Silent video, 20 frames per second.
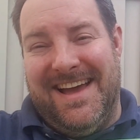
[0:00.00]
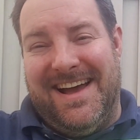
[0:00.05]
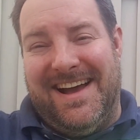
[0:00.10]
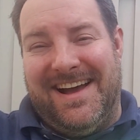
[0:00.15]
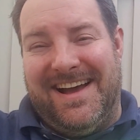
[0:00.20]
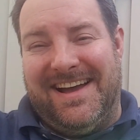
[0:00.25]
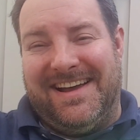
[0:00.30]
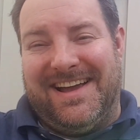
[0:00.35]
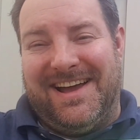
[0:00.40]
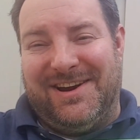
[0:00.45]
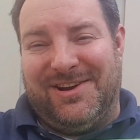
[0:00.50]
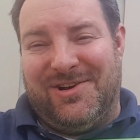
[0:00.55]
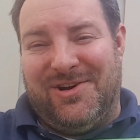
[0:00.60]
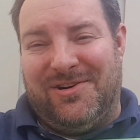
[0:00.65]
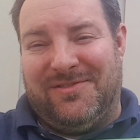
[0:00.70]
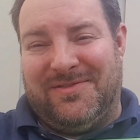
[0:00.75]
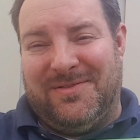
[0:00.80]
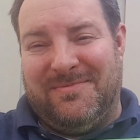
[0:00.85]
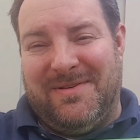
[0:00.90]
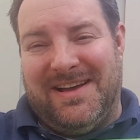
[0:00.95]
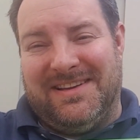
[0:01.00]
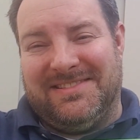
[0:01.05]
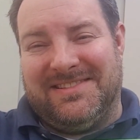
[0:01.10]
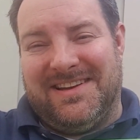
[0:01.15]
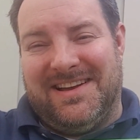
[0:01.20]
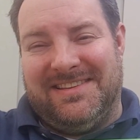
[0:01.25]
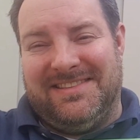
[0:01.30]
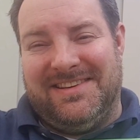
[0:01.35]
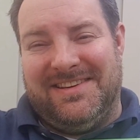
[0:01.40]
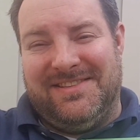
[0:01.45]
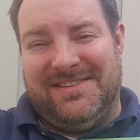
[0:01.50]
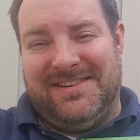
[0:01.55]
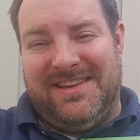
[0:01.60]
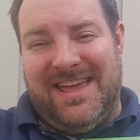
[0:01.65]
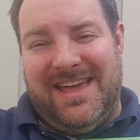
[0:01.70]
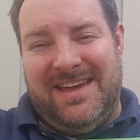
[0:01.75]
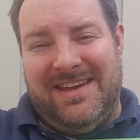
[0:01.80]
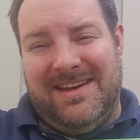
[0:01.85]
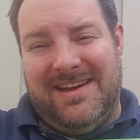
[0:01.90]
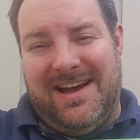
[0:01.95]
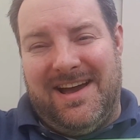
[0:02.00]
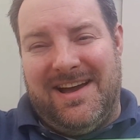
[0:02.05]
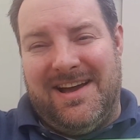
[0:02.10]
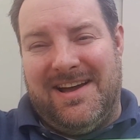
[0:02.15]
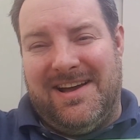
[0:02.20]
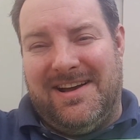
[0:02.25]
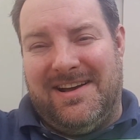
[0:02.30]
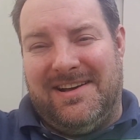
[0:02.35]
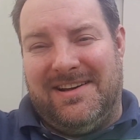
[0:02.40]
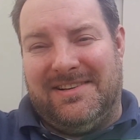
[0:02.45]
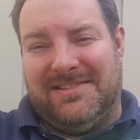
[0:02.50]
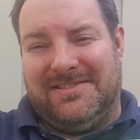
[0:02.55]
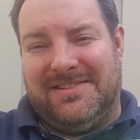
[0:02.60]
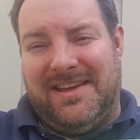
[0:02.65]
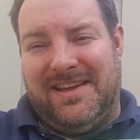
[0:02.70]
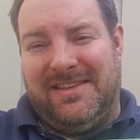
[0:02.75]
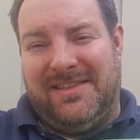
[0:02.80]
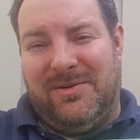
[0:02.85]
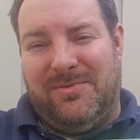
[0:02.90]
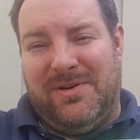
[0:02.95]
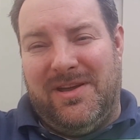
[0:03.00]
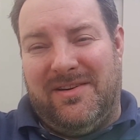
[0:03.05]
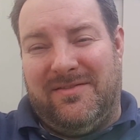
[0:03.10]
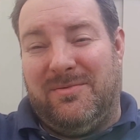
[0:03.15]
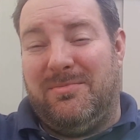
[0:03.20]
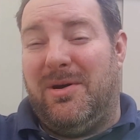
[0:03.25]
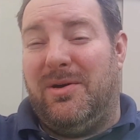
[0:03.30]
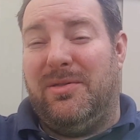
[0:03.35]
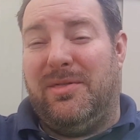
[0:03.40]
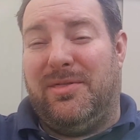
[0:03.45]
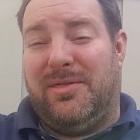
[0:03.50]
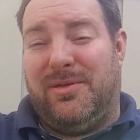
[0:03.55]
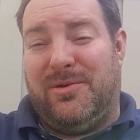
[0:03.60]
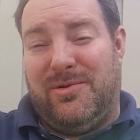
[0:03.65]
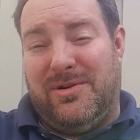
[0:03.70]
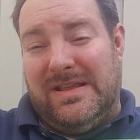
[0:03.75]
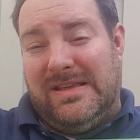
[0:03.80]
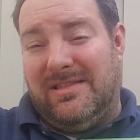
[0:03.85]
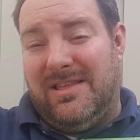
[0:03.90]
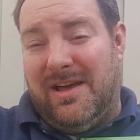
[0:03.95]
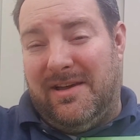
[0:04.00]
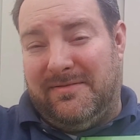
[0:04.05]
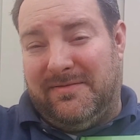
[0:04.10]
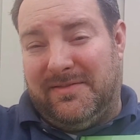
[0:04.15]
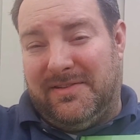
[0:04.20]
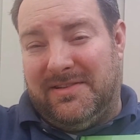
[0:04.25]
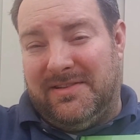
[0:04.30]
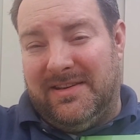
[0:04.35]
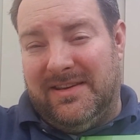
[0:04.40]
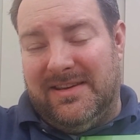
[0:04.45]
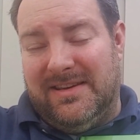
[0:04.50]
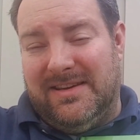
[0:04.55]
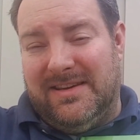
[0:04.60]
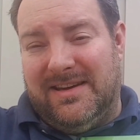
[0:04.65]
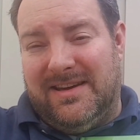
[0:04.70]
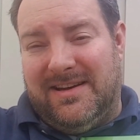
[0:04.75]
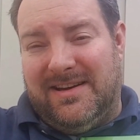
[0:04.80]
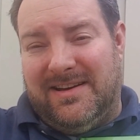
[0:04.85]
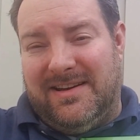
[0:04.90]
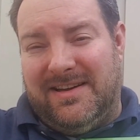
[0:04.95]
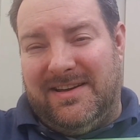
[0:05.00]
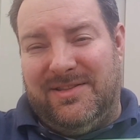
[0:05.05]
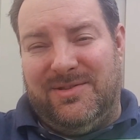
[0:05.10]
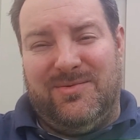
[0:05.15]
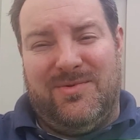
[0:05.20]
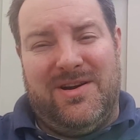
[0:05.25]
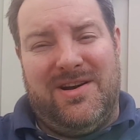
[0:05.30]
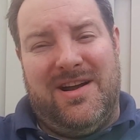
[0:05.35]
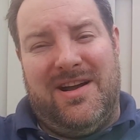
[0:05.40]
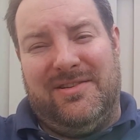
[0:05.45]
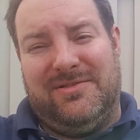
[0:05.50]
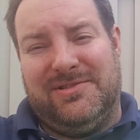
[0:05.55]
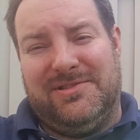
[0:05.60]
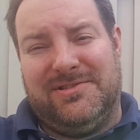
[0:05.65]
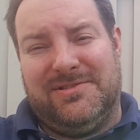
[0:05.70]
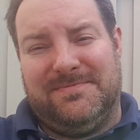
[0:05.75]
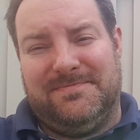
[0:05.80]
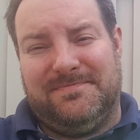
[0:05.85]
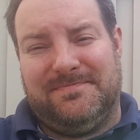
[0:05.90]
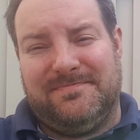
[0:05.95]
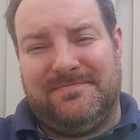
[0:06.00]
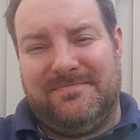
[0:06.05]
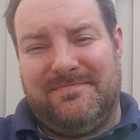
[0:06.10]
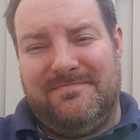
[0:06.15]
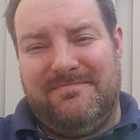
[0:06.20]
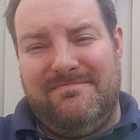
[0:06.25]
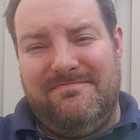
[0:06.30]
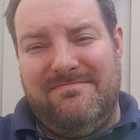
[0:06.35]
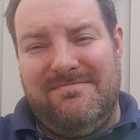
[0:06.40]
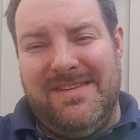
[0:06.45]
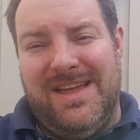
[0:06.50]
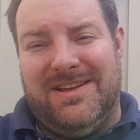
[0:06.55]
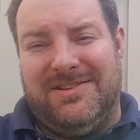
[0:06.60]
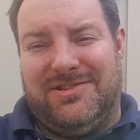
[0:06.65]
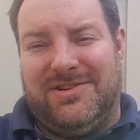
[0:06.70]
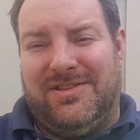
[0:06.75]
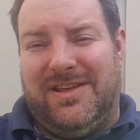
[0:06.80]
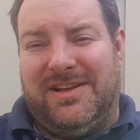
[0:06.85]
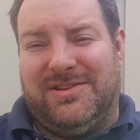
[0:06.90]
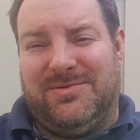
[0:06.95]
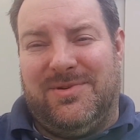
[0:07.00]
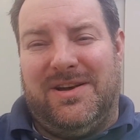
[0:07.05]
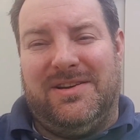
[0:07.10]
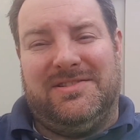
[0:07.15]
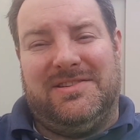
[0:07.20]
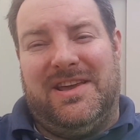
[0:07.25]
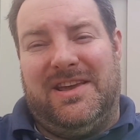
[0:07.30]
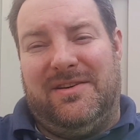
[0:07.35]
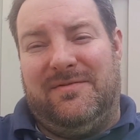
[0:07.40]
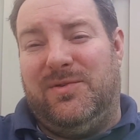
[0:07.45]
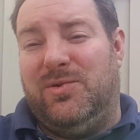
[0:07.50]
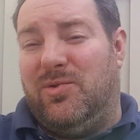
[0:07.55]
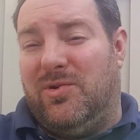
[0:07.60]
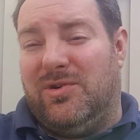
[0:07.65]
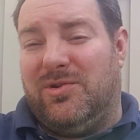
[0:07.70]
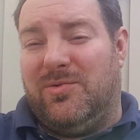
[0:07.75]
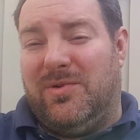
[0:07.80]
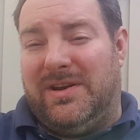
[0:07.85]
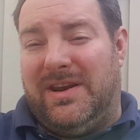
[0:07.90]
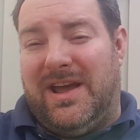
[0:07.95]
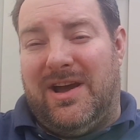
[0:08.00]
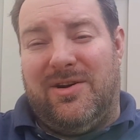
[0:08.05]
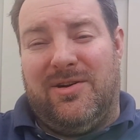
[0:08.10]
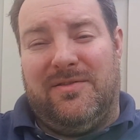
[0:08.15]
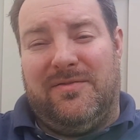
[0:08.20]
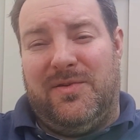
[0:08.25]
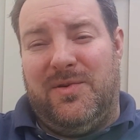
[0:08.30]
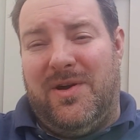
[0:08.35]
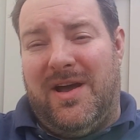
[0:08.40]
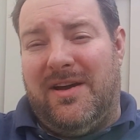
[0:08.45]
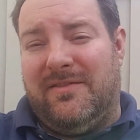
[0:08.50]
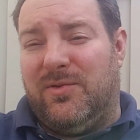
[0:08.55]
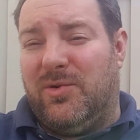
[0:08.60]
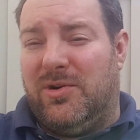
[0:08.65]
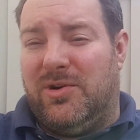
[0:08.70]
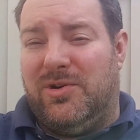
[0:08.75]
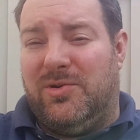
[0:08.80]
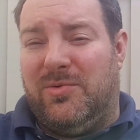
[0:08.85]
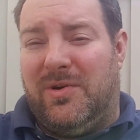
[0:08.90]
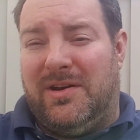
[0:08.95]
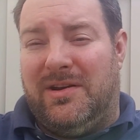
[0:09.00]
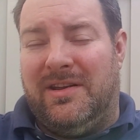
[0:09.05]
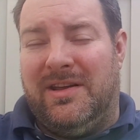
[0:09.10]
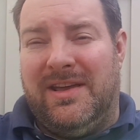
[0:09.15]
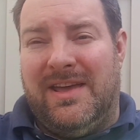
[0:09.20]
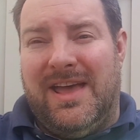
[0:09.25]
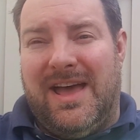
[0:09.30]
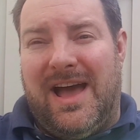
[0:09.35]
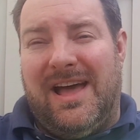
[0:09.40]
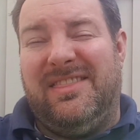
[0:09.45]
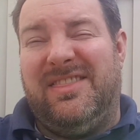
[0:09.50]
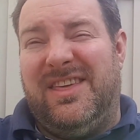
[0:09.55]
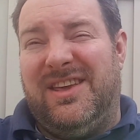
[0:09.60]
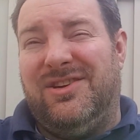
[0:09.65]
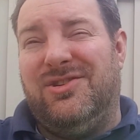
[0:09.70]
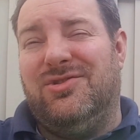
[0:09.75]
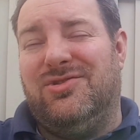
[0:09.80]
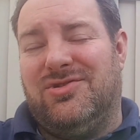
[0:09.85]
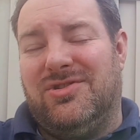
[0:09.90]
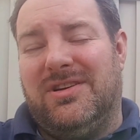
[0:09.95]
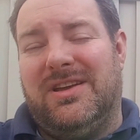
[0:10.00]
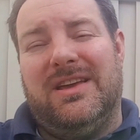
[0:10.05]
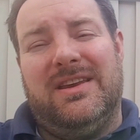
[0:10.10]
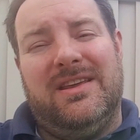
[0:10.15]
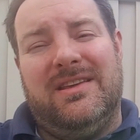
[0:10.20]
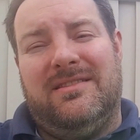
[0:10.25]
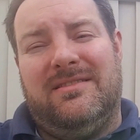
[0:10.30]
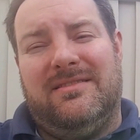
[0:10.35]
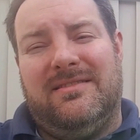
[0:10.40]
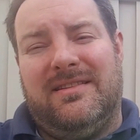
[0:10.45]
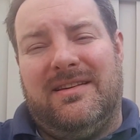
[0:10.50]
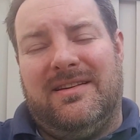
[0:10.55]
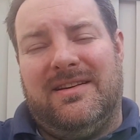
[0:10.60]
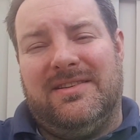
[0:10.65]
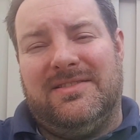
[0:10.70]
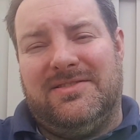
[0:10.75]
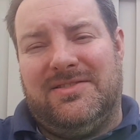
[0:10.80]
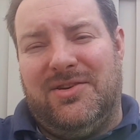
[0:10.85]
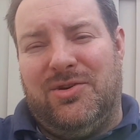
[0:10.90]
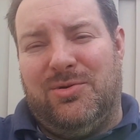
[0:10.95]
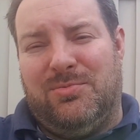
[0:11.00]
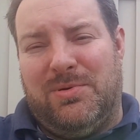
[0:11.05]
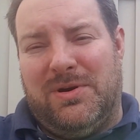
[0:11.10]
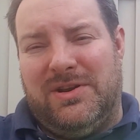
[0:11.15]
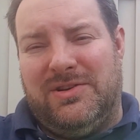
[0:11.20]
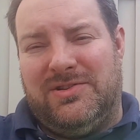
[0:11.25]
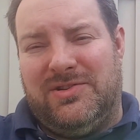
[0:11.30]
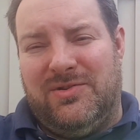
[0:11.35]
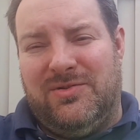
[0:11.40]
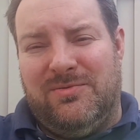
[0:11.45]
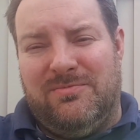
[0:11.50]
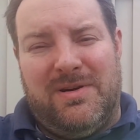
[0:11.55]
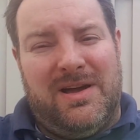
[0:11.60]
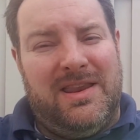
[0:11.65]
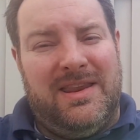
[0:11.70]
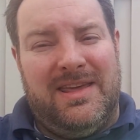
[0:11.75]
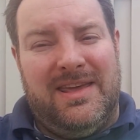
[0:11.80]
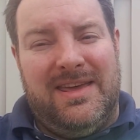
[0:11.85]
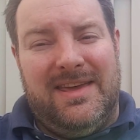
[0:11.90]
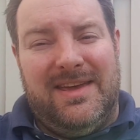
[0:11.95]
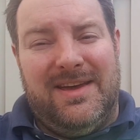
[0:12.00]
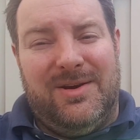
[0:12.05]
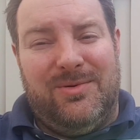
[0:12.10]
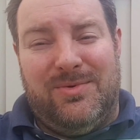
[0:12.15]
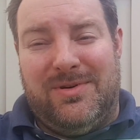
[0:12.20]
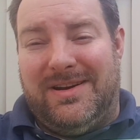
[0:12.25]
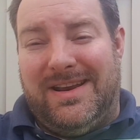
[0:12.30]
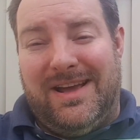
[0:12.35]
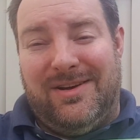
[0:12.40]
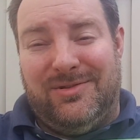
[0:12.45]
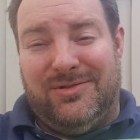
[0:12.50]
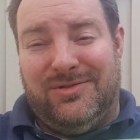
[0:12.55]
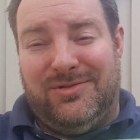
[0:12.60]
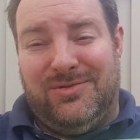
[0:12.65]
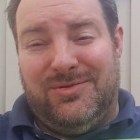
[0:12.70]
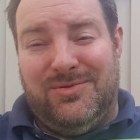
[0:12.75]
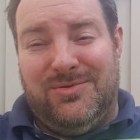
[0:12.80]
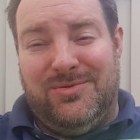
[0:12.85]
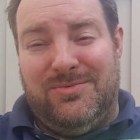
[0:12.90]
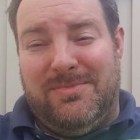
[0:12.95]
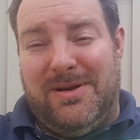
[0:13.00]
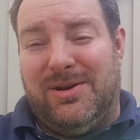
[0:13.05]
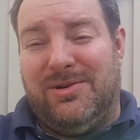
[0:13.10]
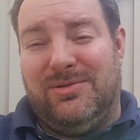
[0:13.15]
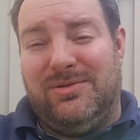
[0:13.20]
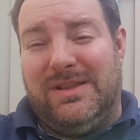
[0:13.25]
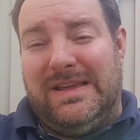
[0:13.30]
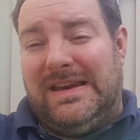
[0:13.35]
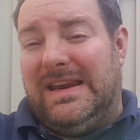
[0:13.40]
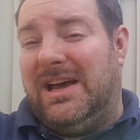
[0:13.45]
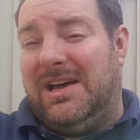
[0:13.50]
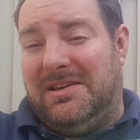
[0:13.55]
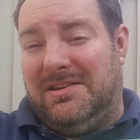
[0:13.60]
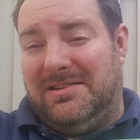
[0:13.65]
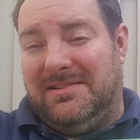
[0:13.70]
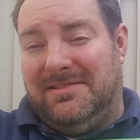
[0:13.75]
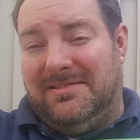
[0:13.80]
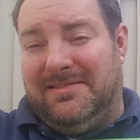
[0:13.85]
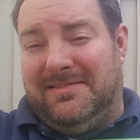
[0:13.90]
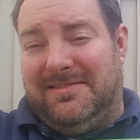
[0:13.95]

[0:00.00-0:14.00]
uh, I got a call from Mascot the other day uh, saying that we have about 30 left uh, in the warehouse. And so that's why I'm saying if you order one now or if you have ordered one, I think you should get it uh, still pretty soon, but we're down to barely none.